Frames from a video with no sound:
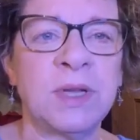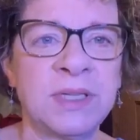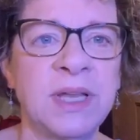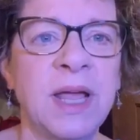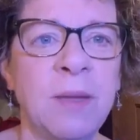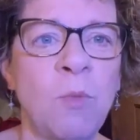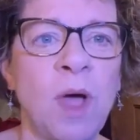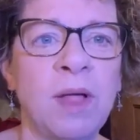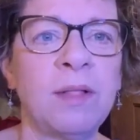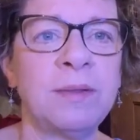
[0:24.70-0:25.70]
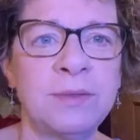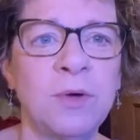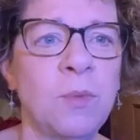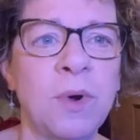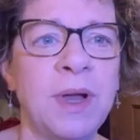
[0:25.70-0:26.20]
trust that I am well.
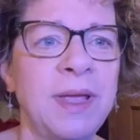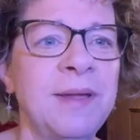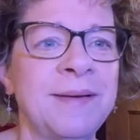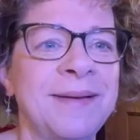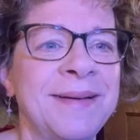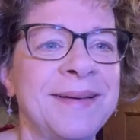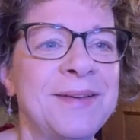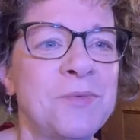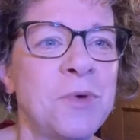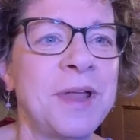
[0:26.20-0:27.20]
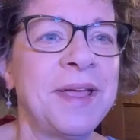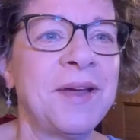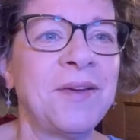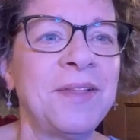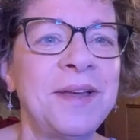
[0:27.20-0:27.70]
Don't worry. Good morning,
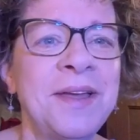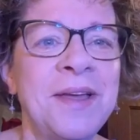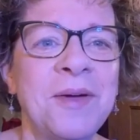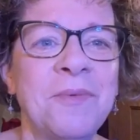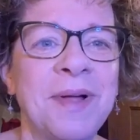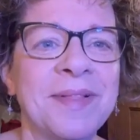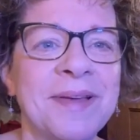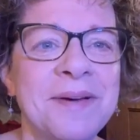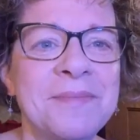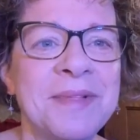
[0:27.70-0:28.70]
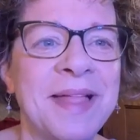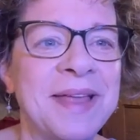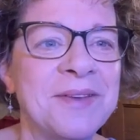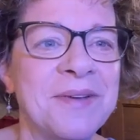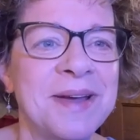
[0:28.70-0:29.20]
Carolyn. Welcome.
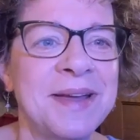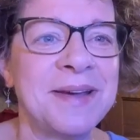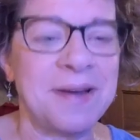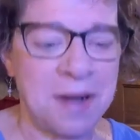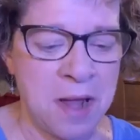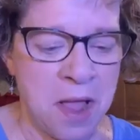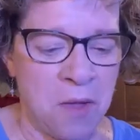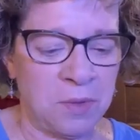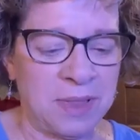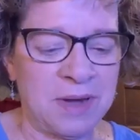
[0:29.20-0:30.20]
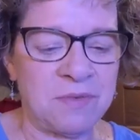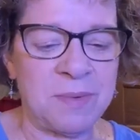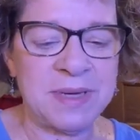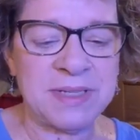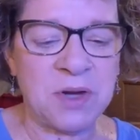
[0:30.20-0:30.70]
Glad you are here. We'll let
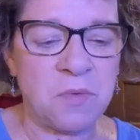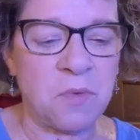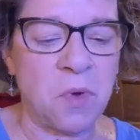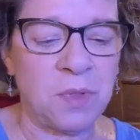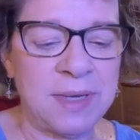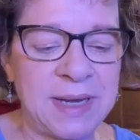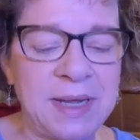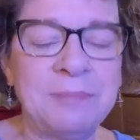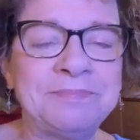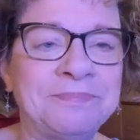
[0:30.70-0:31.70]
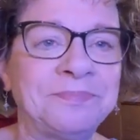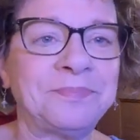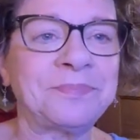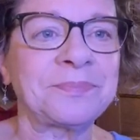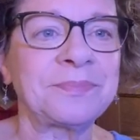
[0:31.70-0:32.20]
everybody start rolling in.
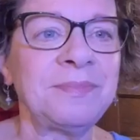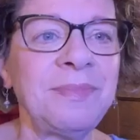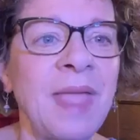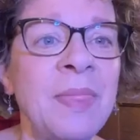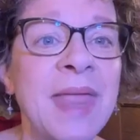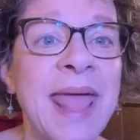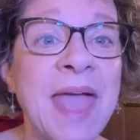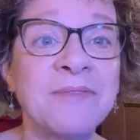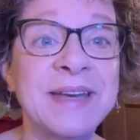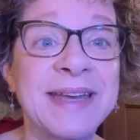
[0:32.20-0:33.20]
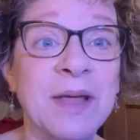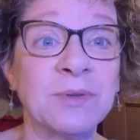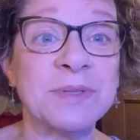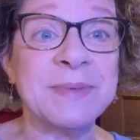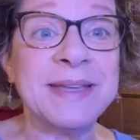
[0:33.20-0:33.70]
And then I have an
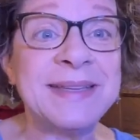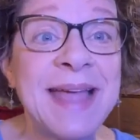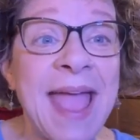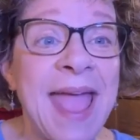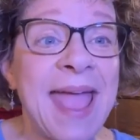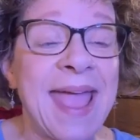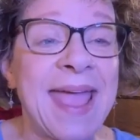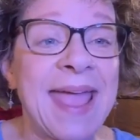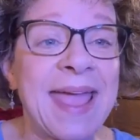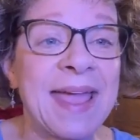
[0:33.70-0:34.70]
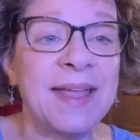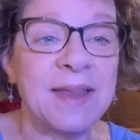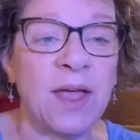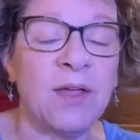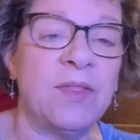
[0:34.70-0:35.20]
announcement
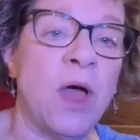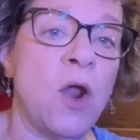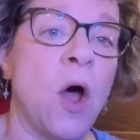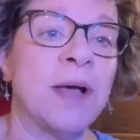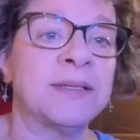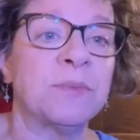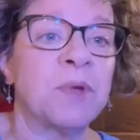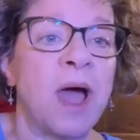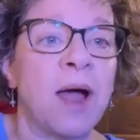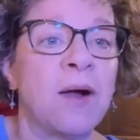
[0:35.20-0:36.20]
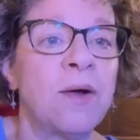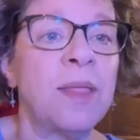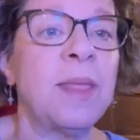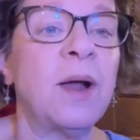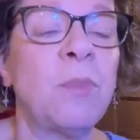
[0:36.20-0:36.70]
and an awesome card.
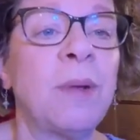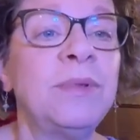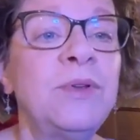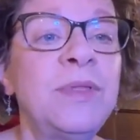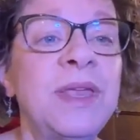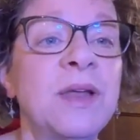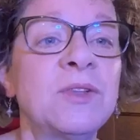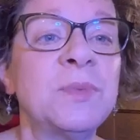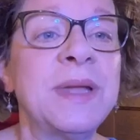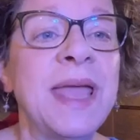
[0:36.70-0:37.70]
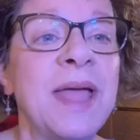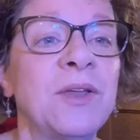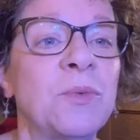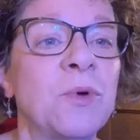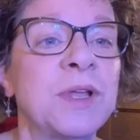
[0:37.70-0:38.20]
And then I'll probably do the announcement
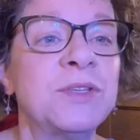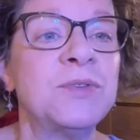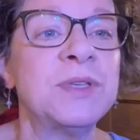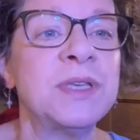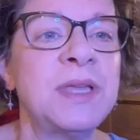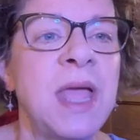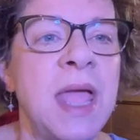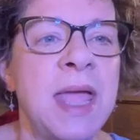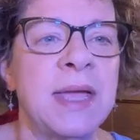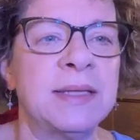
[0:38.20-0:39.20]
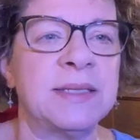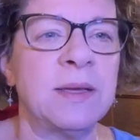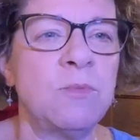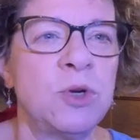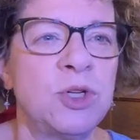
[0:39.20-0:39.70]
again. Good morning, Susan. And
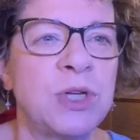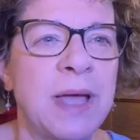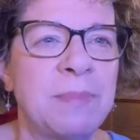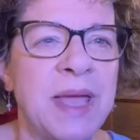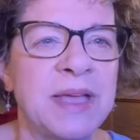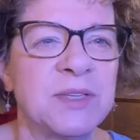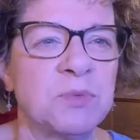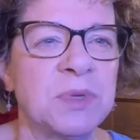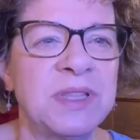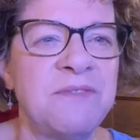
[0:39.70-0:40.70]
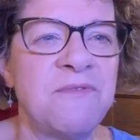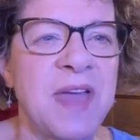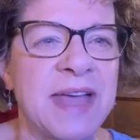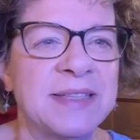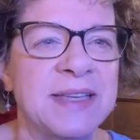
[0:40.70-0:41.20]
someone shot past really
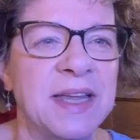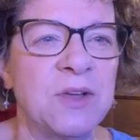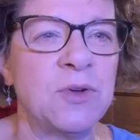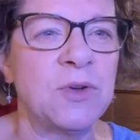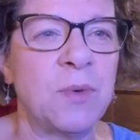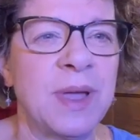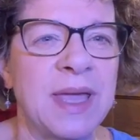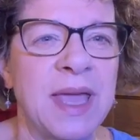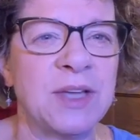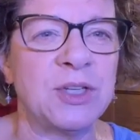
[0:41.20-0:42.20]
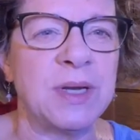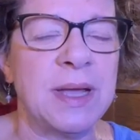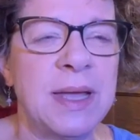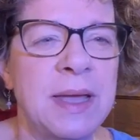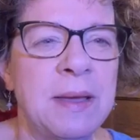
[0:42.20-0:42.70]
fast and I couldn't quite catch it.
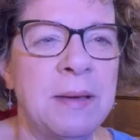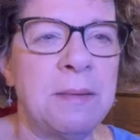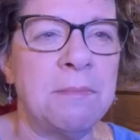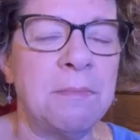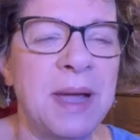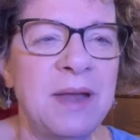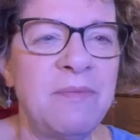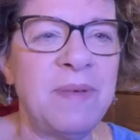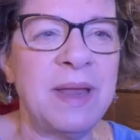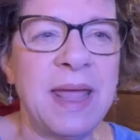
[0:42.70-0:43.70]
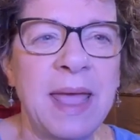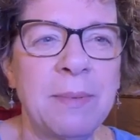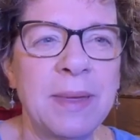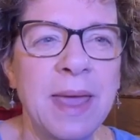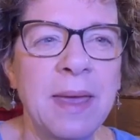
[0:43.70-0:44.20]
Might have been
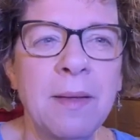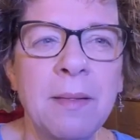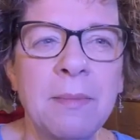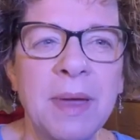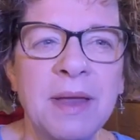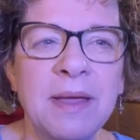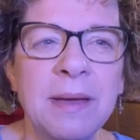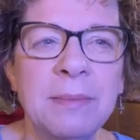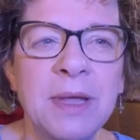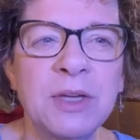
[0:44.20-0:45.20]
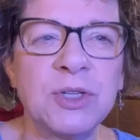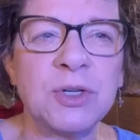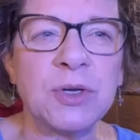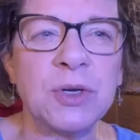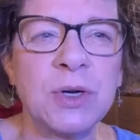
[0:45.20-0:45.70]
Abigail. I'm not
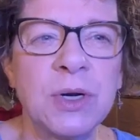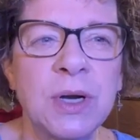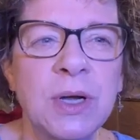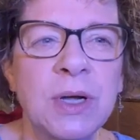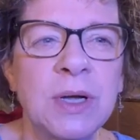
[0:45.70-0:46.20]
sure.